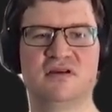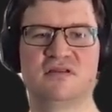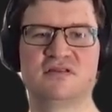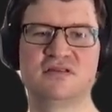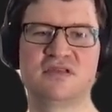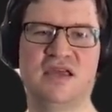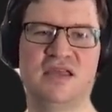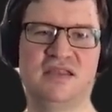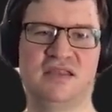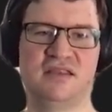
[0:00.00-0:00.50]

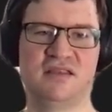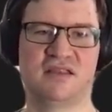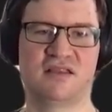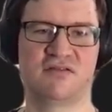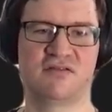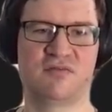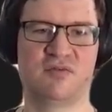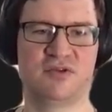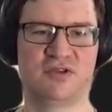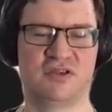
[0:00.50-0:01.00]
stating
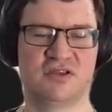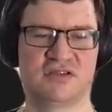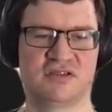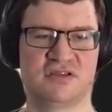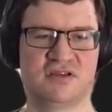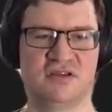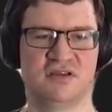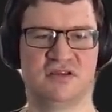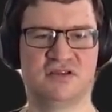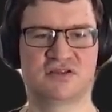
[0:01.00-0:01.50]
robot
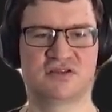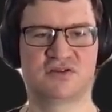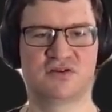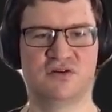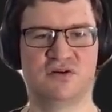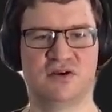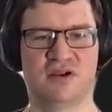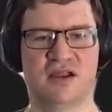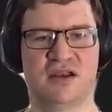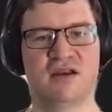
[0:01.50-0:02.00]
is
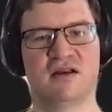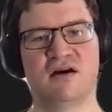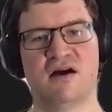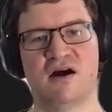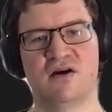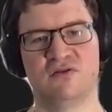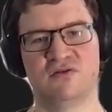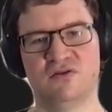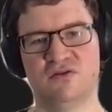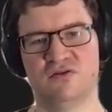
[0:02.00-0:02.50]
installed and
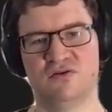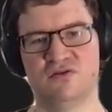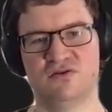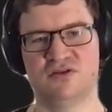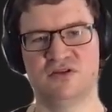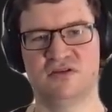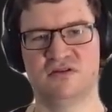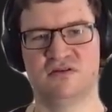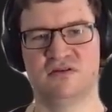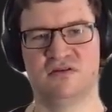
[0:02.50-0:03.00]
how to
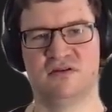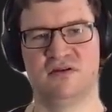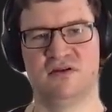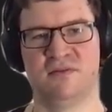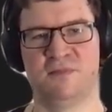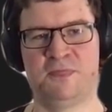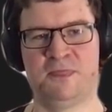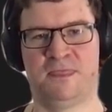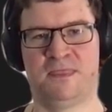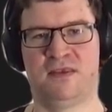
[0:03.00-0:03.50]
use it.
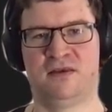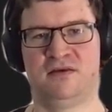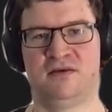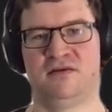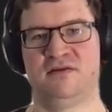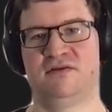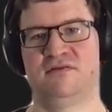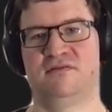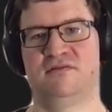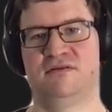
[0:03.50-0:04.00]

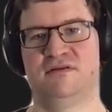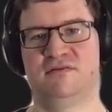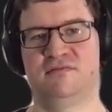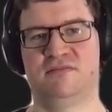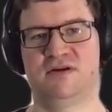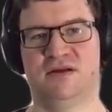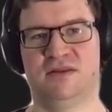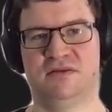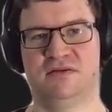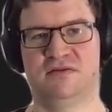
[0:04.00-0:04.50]

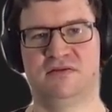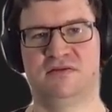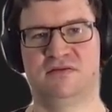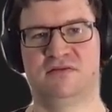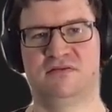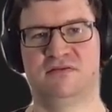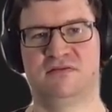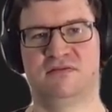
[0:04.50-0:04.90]
But